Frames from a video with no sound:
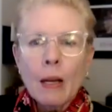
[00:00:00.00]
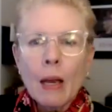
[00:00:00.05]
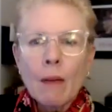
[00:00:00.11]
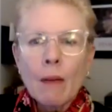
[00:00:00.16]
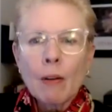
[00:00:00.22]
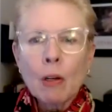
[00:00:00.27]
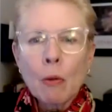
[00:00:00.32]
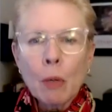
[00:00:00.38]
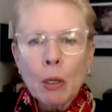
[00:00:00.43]
have
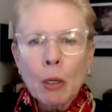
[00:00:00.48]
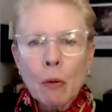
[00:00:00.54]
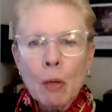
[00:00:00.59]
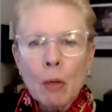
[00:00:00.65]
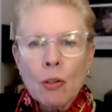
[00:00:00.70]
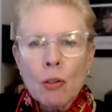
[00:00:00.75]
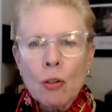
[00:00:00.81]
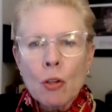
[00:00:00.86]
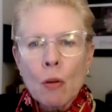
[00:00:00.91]
a quick
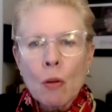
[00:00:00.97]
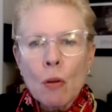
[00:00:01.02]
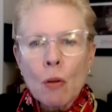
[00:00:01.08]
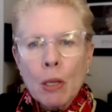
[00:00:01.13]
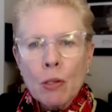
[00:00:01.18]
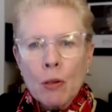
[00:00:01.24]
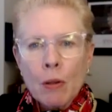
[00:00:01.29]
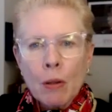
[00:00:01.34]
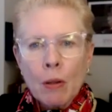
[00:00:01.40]
question. You
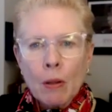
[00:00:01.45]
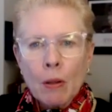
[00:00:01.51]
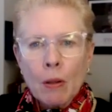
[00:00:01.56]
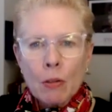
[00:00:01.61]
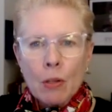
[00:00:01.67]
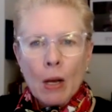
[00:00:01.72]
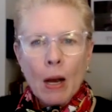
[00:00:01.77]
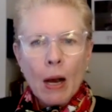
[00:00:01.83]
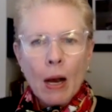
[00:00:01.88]
mentioned that
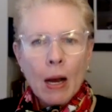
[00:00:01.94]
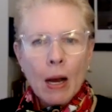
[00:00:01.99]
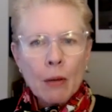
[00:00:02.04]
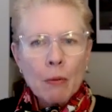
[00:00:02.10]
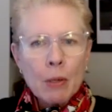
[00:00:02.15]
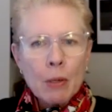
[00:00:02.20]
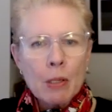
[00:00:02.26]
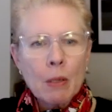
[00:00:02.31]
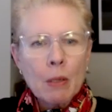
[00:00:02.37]
there's a
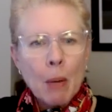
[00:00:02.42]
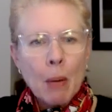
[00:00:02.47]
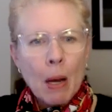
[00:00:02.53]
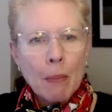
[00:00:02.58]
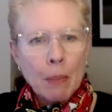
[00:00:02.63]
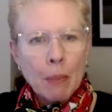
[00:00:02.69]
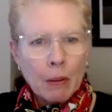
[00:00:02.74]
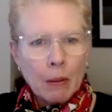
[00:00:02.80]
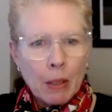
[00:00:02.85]
high-risk
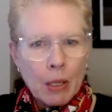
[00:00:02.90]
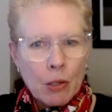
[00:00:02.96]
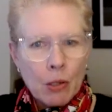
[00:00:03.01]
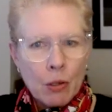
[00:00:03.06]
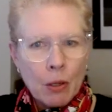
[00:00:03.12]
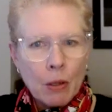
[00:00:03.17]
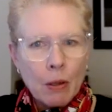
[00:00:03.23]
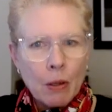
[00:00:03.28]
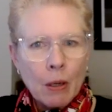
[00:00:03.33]

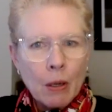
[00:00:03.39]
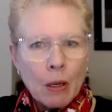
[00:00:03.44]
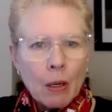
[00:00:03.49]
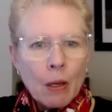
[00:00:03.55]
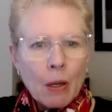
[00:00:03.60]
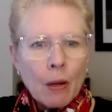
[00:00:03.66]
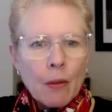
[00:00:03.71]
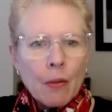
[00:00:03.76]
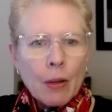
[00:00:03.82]
population
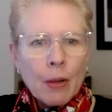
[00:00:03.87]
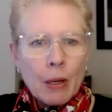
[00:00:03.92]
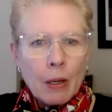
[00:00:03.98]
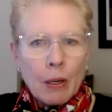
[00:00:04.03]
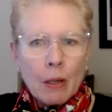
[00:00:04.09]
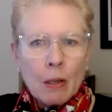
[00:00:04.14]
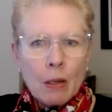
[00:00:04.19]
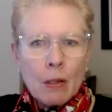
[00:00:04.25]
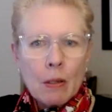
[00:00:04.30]
that
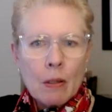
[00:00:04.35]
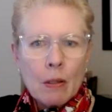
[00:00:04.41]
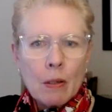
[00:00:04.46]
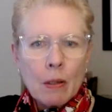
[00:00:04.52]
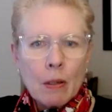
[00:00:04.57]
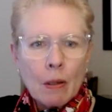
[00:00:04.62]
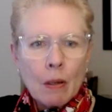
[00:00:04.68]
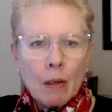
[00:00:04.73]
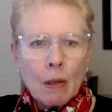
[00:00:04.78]
is
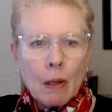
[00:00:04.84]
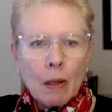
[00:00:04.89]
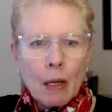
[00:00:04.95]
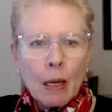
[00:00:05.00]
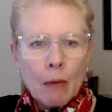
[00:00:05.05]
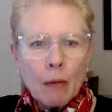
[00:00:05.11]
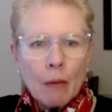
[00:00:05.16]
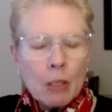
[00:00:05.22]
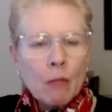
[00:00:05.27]

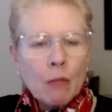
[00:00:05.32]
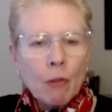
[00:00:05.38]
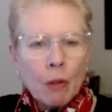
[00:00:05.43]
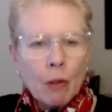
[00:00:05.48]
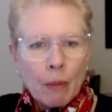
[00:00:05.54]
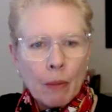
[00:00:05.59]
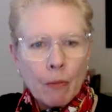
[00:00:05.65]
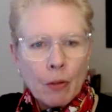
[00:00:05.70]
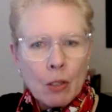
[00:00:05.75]
at risk for
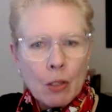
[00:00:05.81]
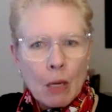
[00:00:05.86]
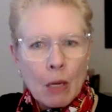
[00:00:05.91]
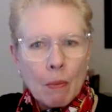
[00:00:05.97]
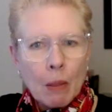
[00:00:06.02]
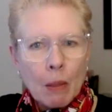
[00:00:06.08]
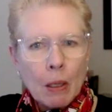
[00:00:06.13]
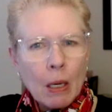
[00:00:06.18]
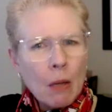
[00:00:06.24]

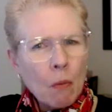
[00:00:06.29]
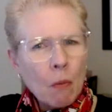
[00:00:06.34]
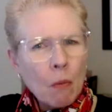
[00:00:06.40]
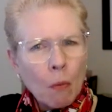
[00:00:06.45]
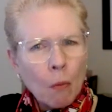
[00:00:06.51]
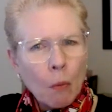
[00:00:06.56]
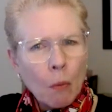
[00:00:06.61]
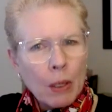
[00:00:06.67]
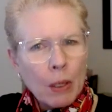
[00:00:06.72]
lymphedema.
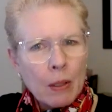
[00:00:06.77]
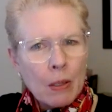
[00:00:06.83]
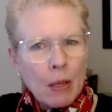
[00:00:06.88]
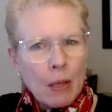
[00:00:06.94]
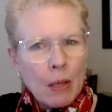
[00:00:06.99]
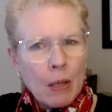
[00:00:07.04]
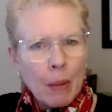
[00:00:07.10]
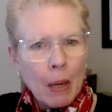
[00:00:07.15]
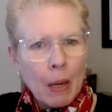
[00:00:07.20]
What is
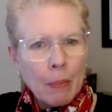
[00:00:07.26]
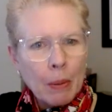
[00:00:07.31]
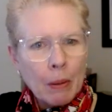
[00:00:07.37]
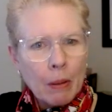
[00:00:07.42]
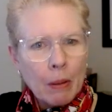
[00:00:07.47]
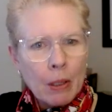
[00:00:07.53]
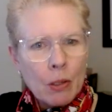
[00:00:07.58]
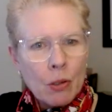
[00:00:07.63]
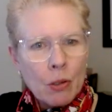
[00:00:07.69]
that
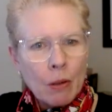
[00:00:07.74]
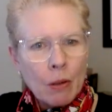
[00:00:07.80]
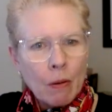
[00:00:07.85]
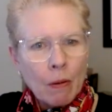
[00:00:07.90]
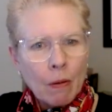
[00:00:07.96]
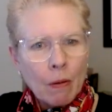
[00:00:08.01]
population?